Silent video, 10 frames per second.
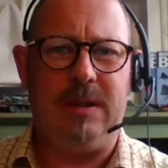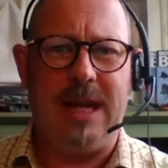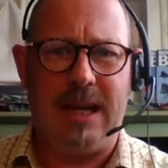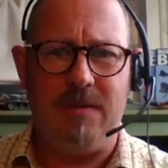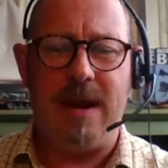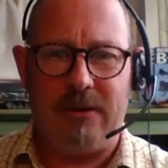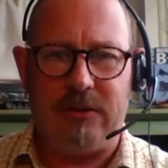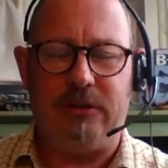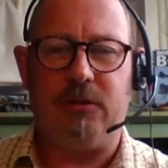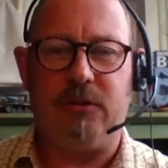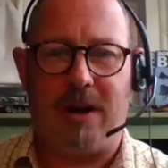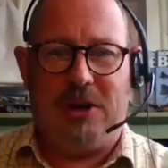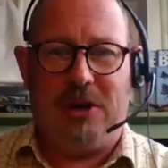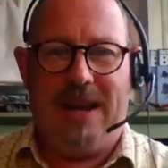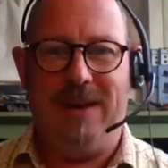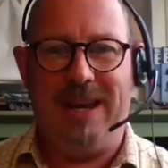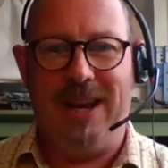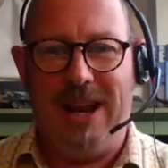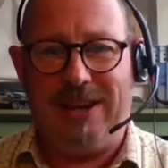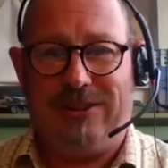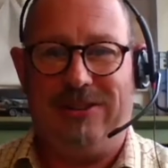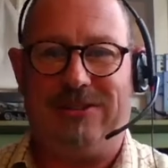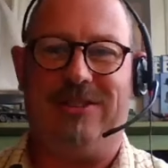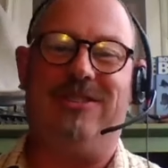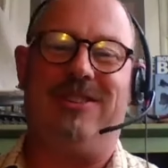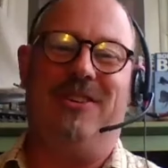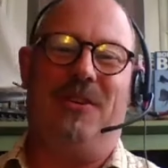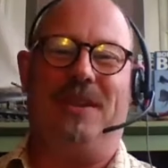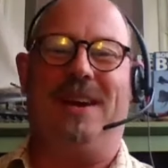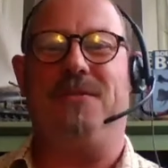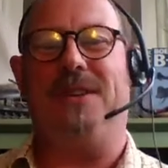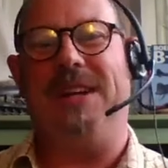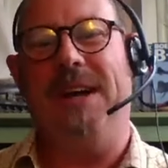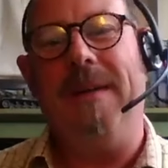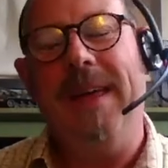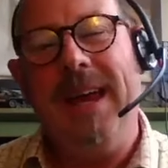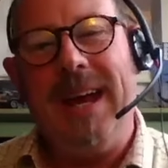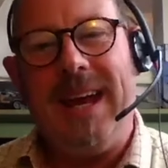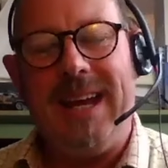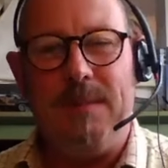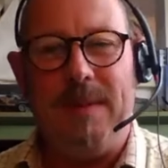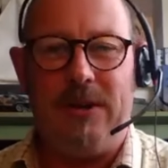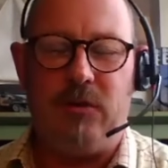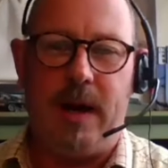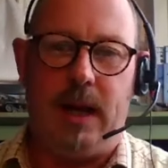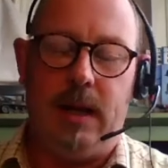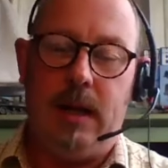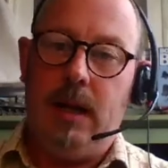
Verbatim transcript: getting ready to scratch a living and an existence in North Africa and the Mediterranean.